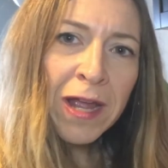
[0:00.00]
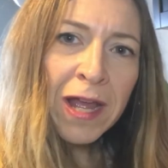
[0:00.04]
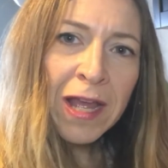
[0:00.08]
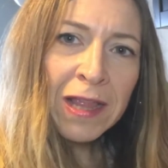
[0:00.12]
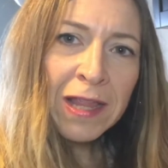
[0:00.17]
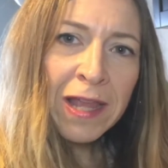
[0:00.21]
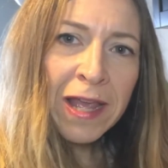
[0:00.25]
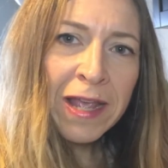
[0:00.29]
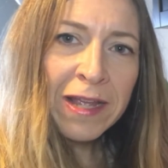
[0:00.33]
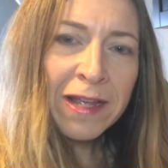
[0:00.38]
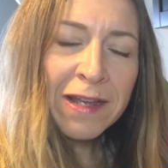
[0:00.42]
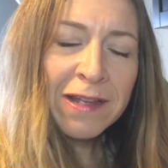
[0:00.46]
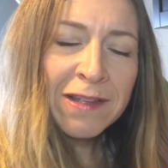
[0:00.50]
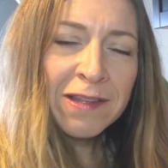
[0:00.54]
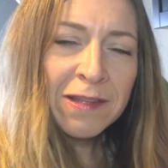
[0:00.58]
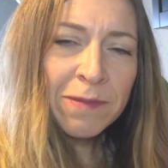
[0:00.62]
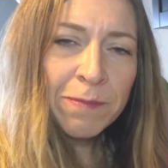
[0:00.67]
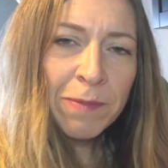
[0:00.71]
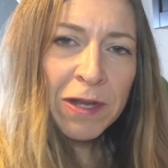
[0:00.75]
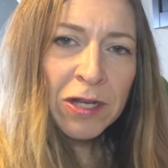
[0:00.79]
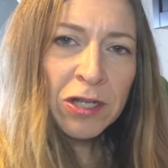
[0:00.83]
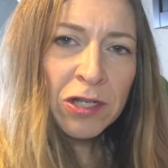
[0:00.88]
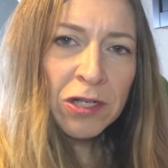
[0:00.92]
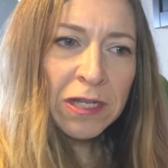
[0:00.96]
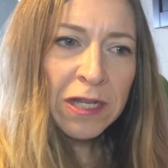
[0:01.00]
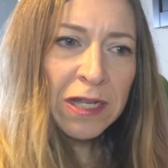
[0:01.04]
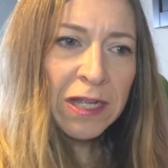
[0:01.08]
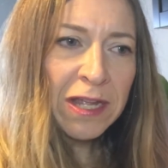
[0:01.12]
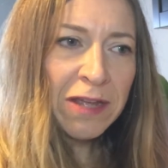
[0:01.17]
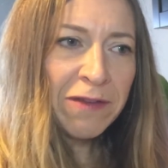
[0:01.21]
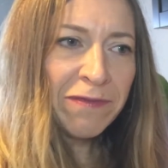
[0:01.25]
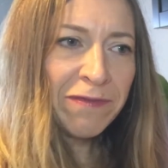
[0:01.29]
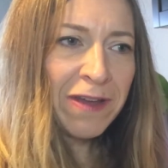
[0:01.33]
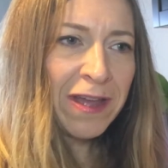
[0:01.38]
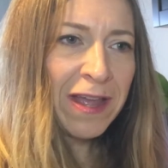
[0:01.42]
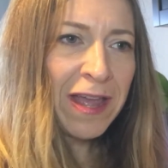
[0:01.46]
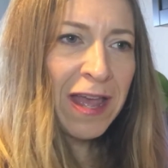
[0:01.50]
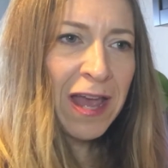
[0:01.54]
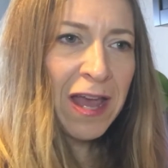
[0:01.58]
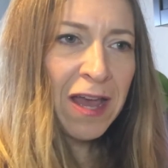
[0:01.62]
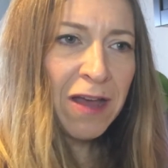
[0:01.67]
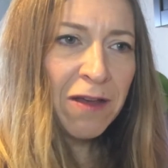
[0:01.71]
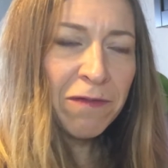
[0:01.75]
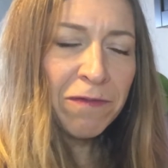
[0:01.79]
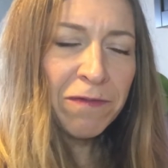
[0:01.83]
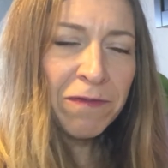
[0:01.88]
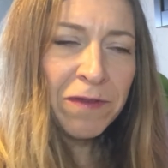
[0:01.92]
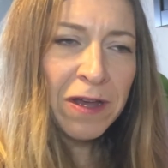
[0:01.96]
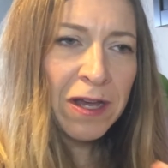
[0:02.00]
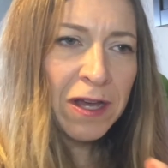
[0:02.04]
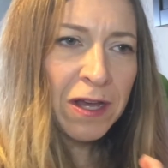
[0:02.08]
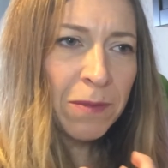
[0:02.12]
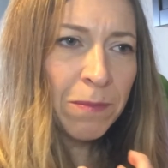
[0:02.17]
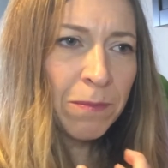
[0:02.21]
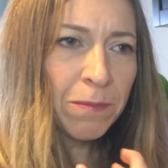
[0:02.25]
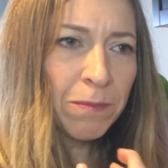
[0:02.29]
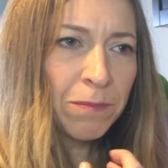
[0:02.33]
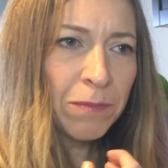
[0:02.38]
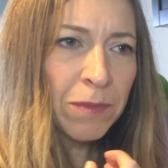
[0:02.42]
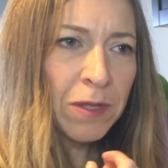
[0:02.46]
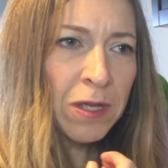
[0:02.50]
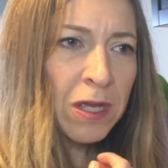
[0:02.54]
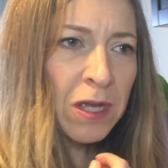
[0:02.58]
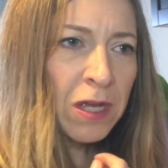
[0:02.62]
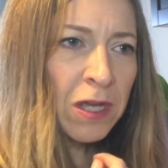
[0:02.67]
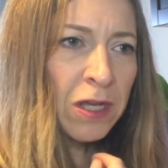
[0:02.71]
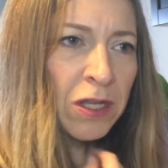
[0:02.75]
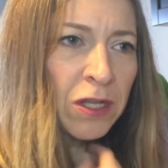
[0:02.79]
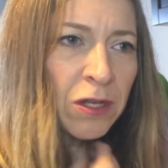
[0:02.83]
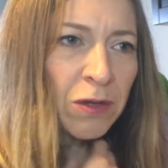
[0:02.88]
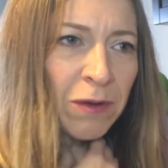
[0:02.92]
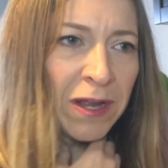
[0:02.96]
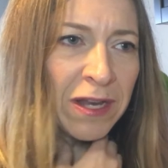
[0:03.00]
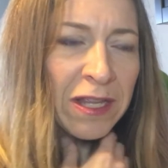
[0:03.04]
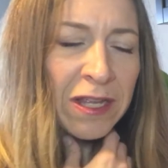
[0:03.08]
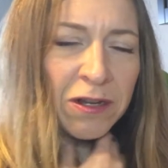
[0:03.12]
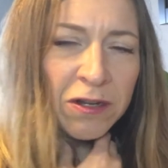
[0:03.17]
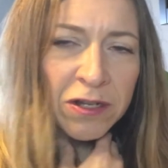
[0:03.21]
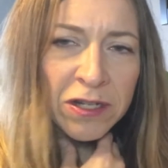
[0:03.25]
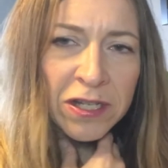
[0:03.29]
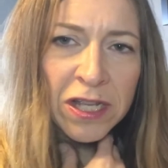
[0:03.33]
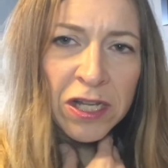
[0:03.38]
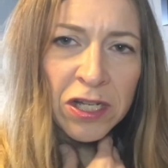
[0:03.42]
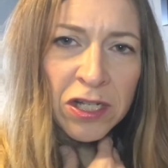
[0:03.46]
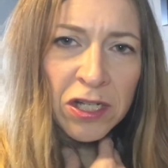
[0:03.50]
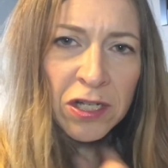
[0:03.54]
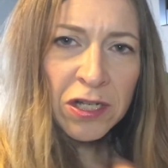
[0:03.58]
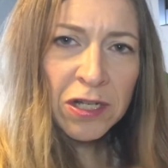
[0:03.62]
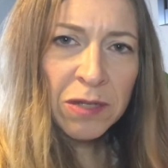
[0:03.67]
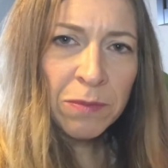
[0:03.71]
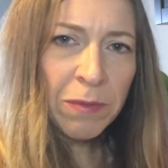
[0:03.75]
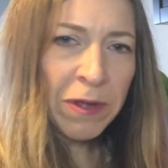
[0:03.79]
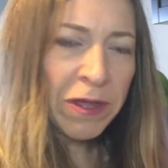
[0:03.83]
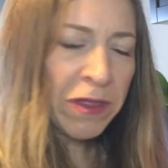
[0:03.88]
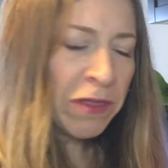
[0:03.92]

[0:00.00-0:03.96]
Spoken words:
I like, especially if I have any irritation in my